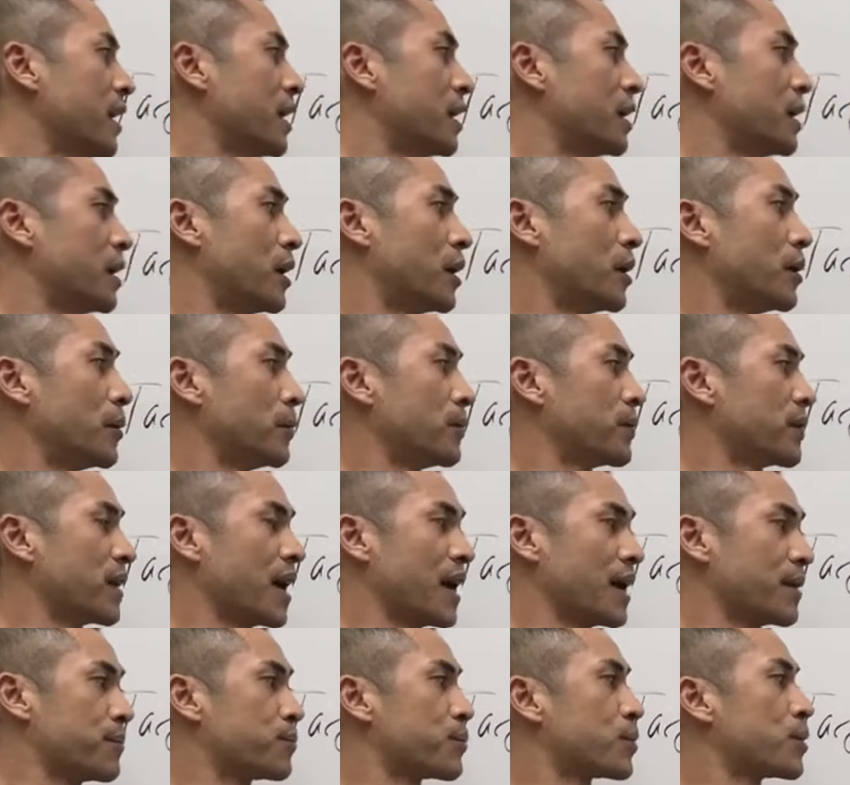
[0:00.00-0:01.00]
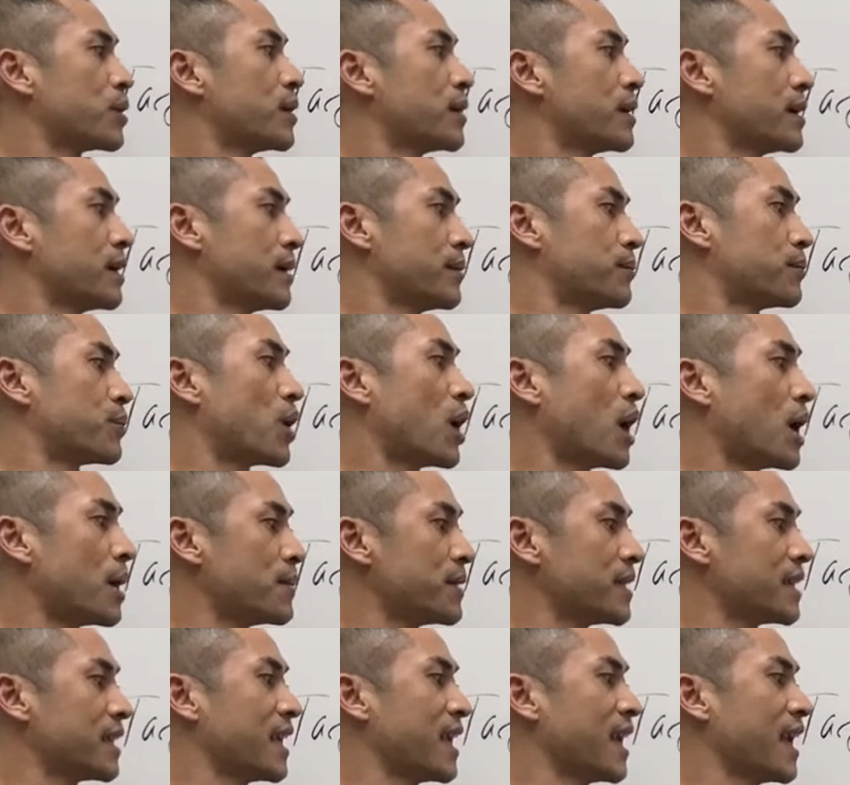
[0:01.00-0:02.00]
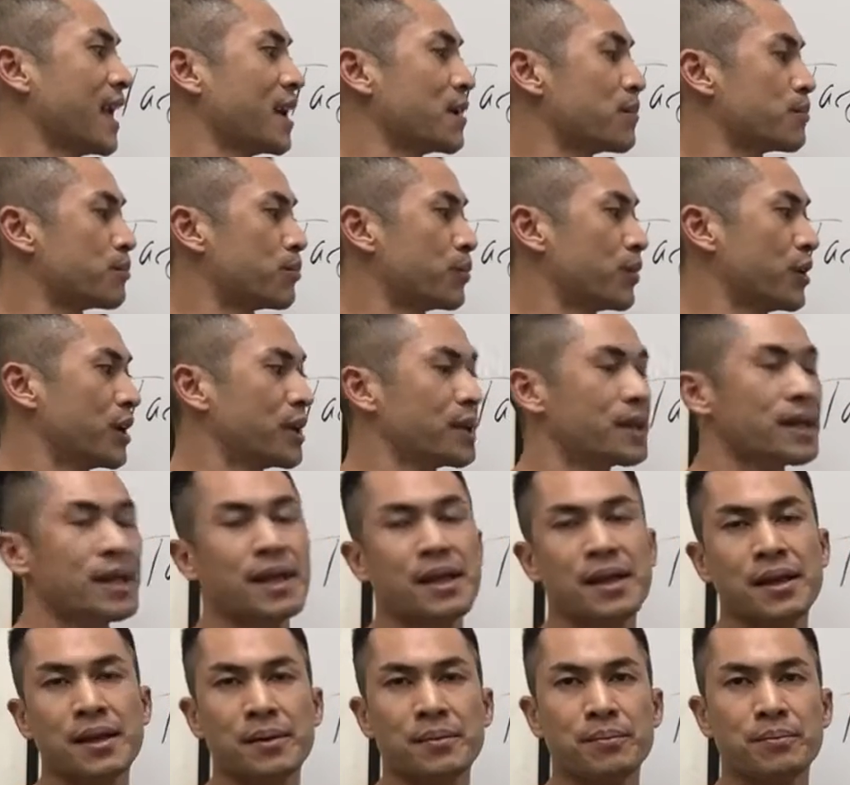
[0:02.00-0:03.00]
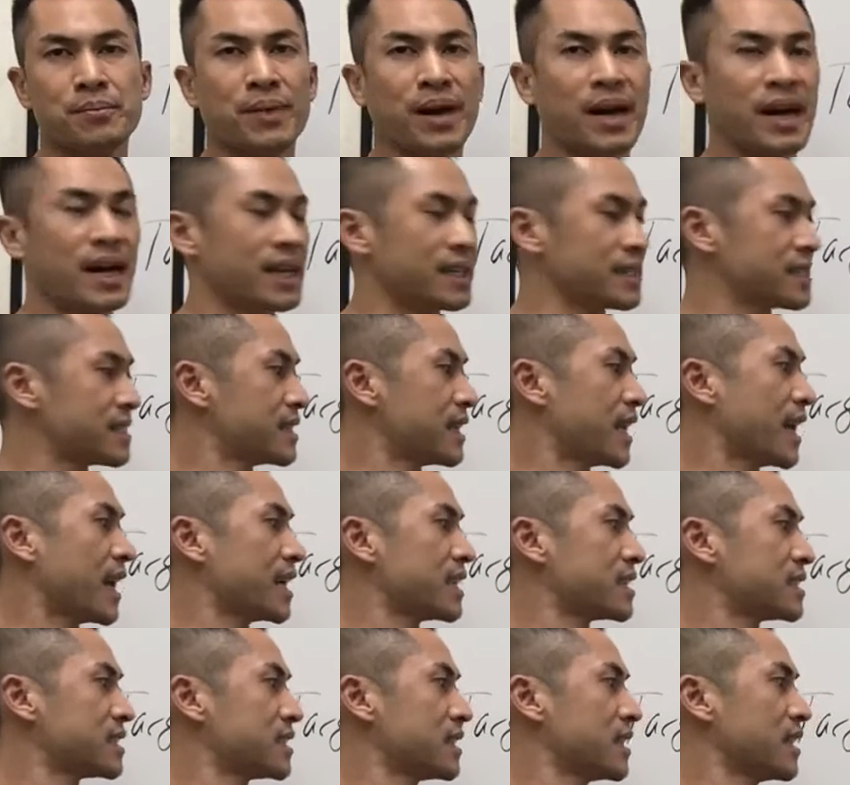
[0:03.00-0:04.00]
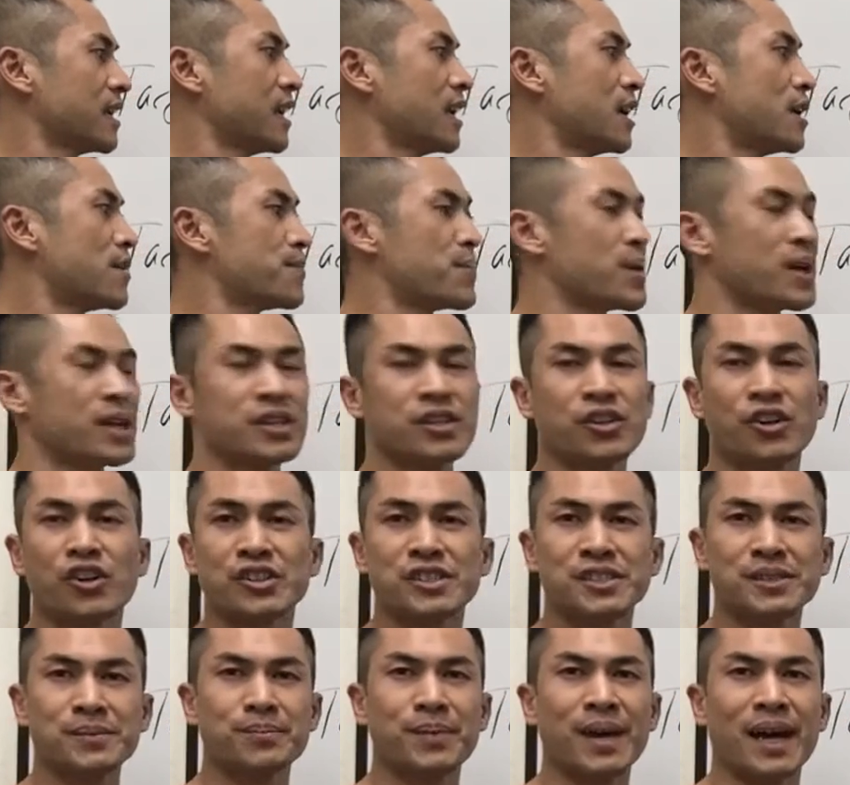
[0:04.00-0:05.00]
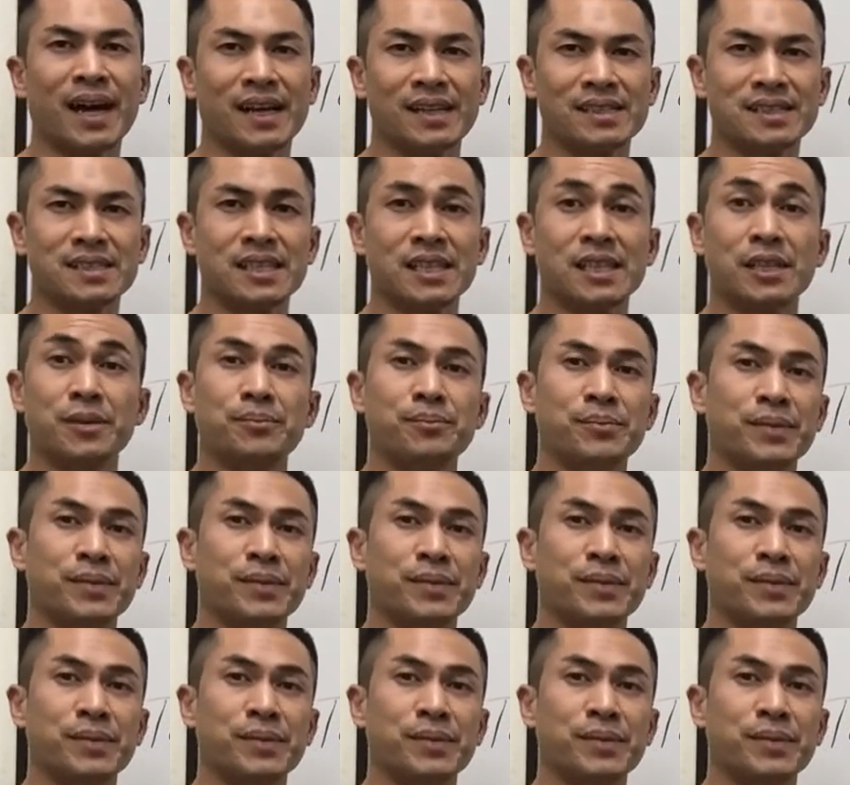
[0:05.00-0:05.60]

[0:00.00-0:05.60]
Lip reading: I probably can't bring my snatch up 13 pounds in